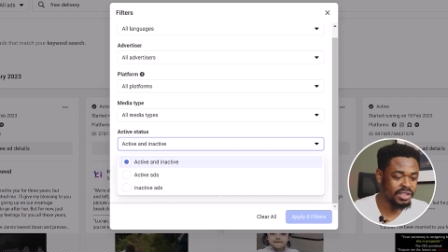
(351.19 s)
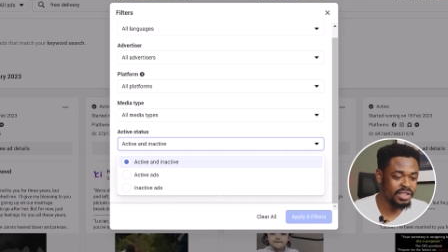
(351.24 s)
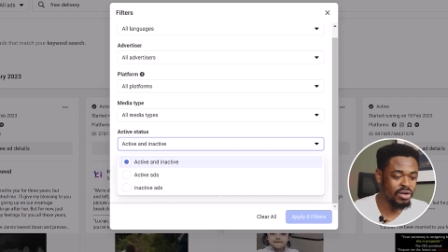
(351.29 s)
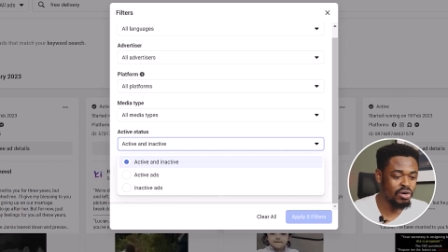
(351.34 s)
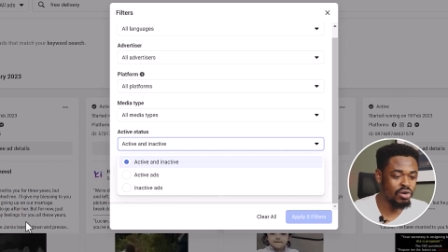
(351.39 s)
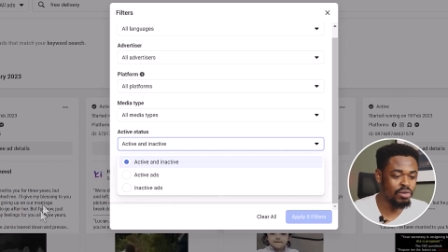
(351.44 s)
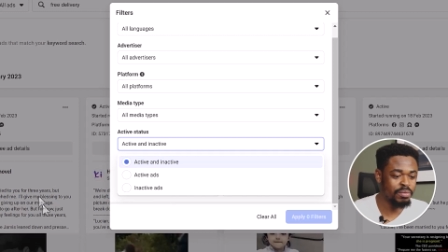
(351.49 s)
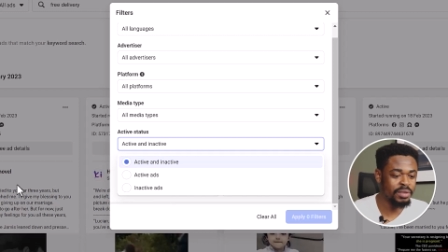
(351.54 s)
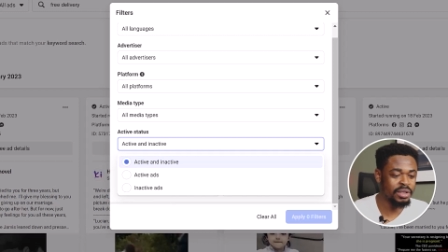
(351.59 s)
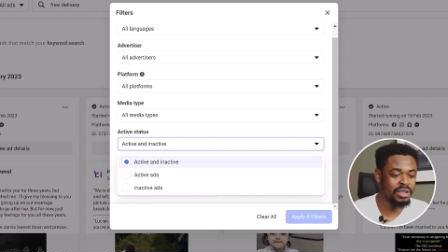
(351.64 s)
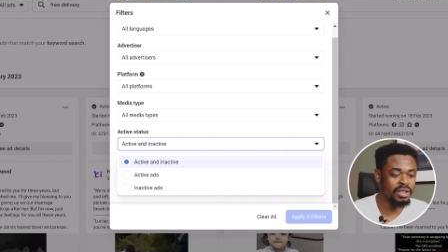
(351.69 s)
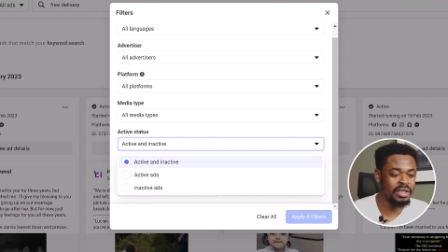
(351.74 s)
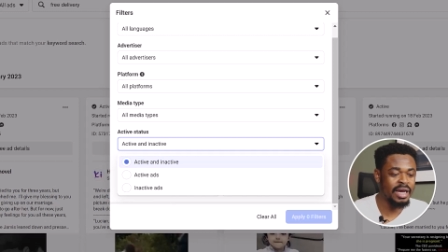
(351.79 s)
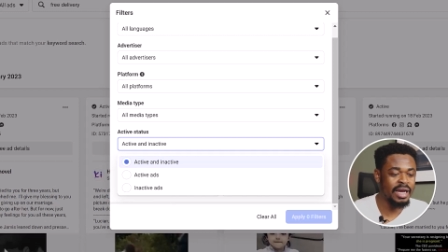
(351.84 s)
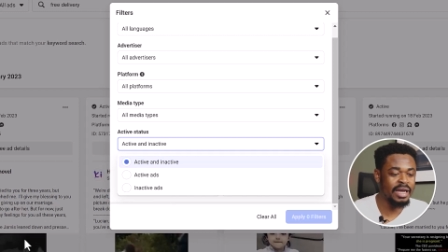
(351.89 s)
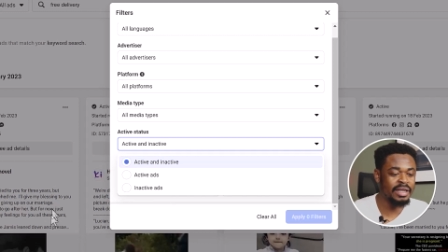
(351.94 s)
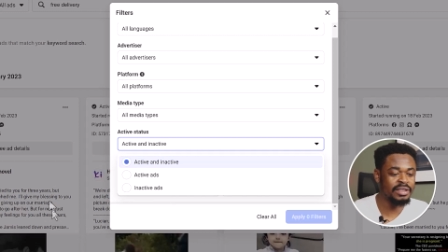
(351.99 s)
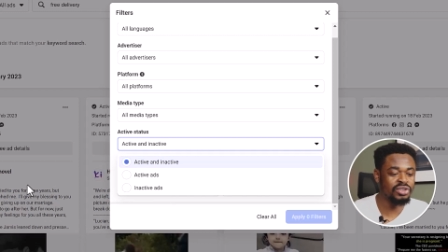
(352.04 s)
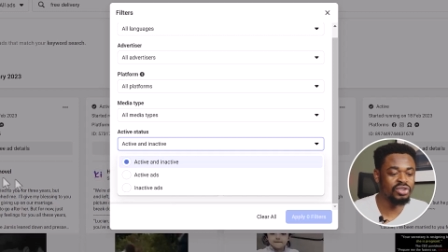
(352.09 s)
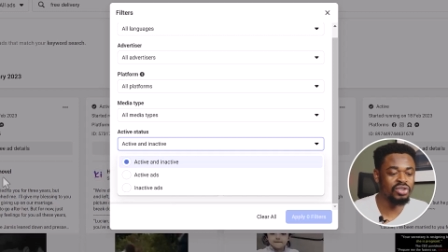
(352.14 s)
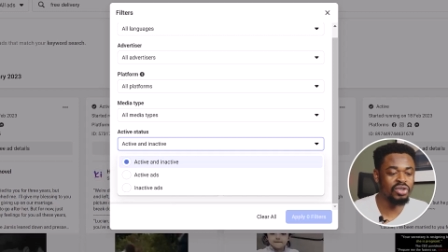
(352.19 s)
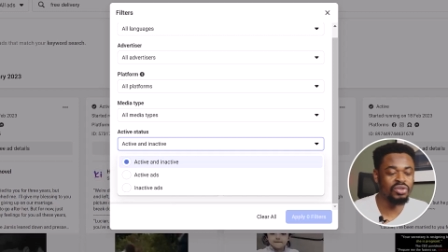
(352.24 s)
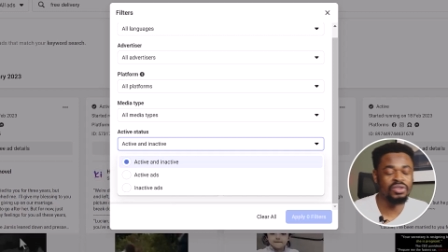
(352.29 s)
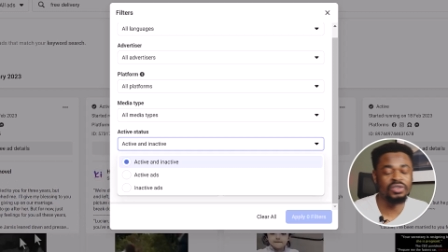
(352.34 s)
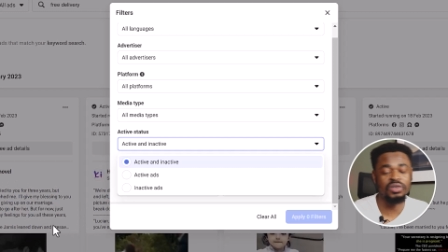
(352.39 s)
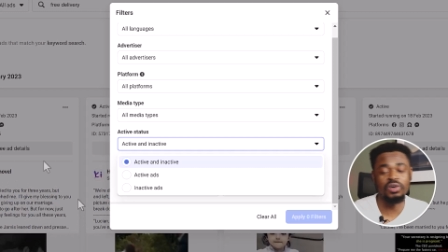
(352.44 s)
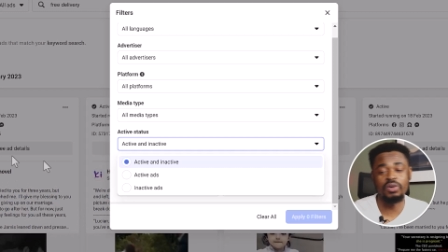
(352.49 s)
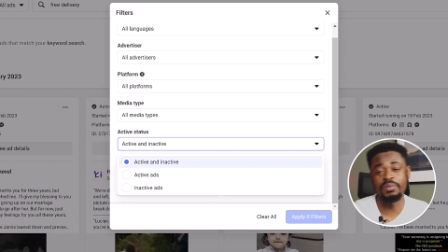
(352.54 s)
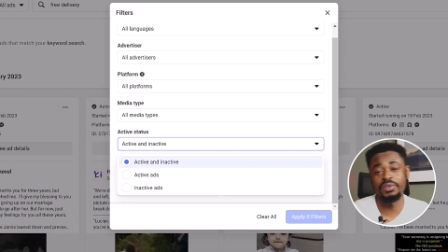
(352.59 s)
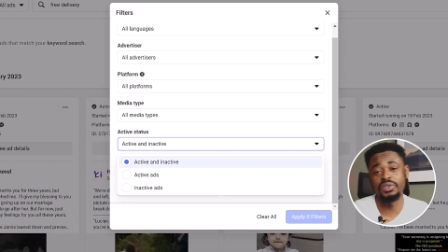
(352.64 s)
is a copy and you don't
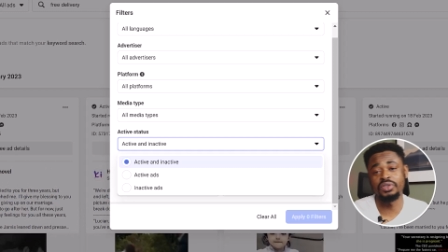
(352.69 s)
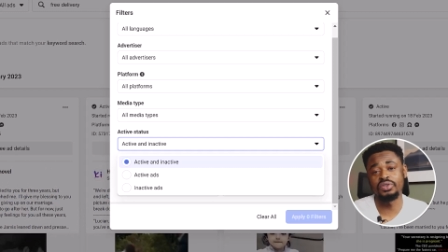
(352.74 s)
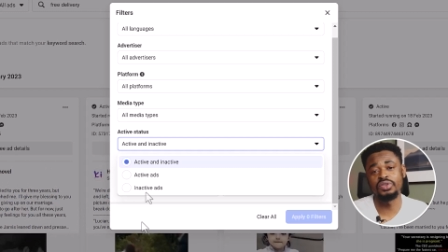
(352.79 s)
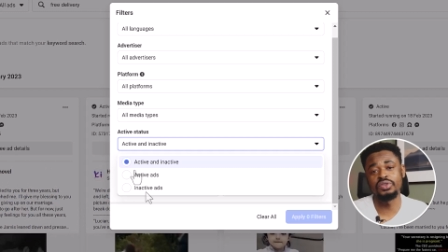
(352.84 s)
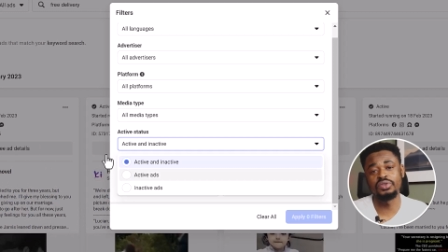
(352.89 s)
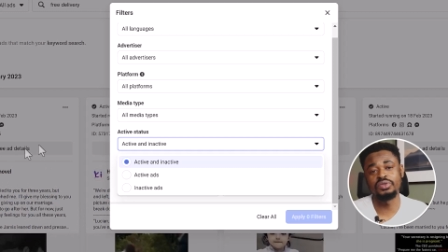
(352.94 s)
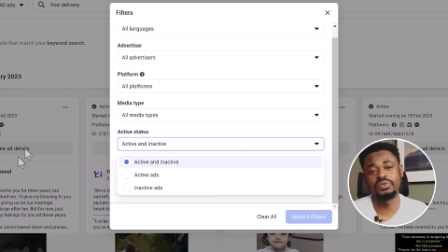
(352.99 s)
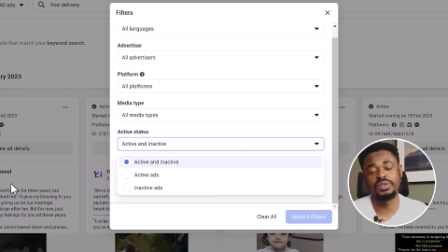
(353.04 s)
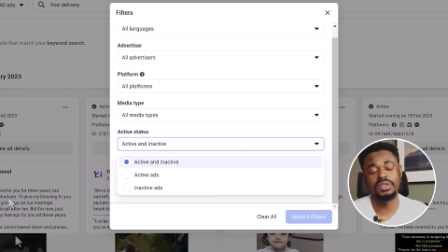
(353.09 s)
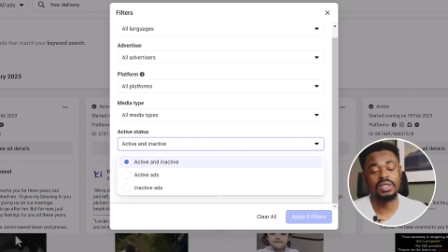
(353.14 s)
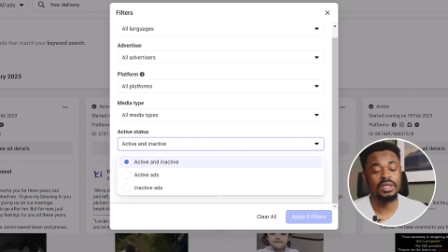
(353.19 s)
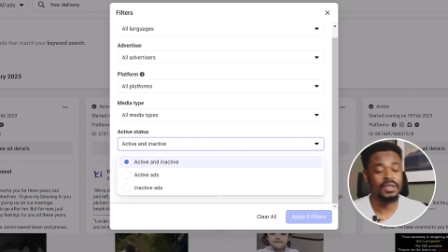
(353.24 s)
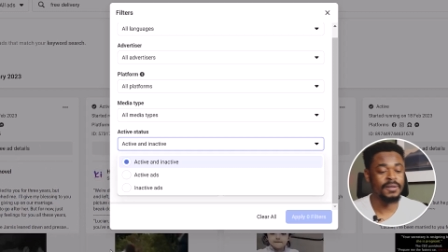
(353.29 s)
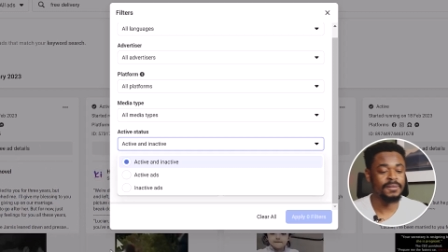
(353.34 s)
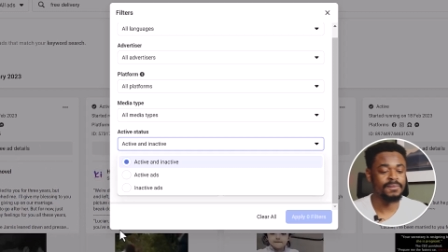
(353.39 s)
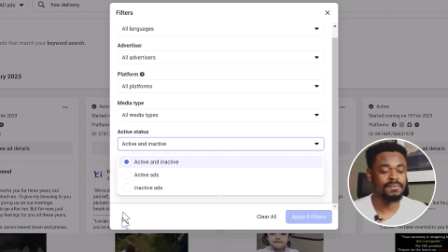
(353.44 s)
know the copy to use